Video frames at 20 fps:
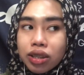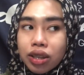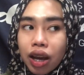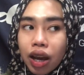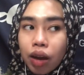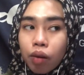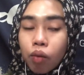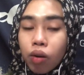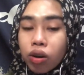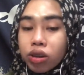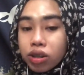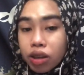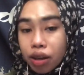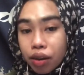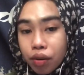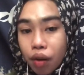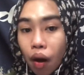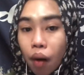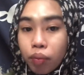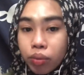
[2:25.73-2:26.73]
I was
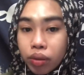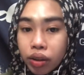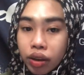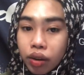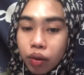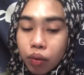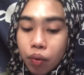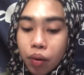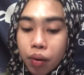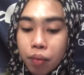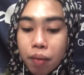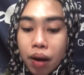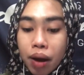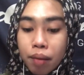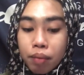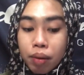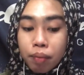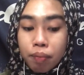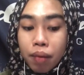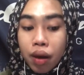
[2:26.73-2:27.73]
adopted by
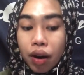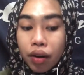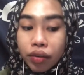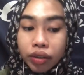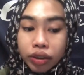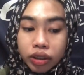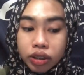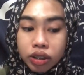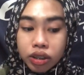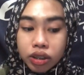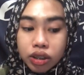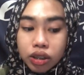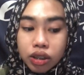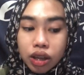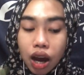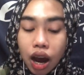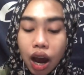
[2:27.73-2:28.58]
my parents.